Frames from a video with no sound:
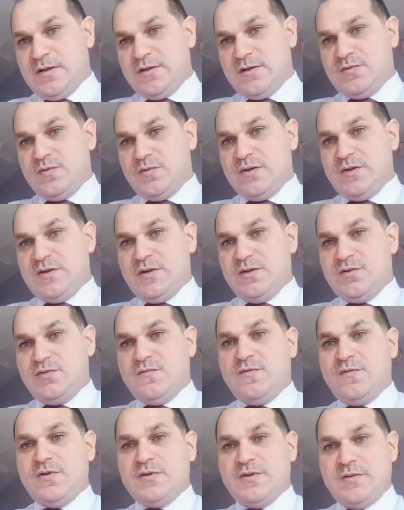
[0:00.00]
20 to
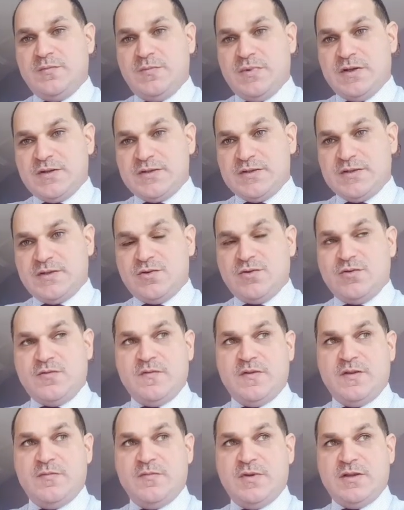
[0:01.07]
40% of
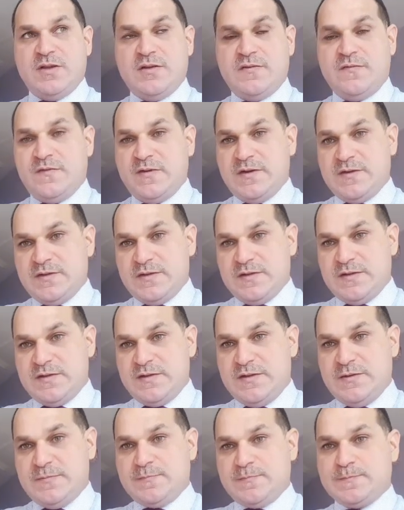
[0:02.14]
the male
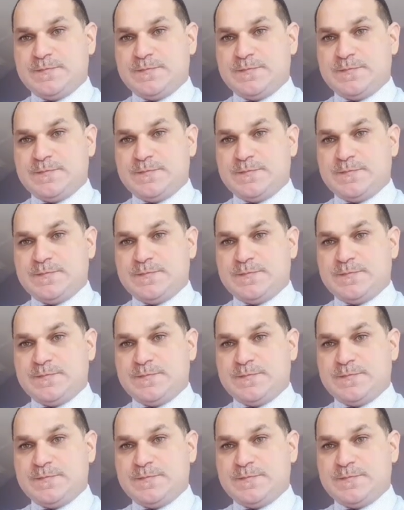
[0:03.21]
infertility,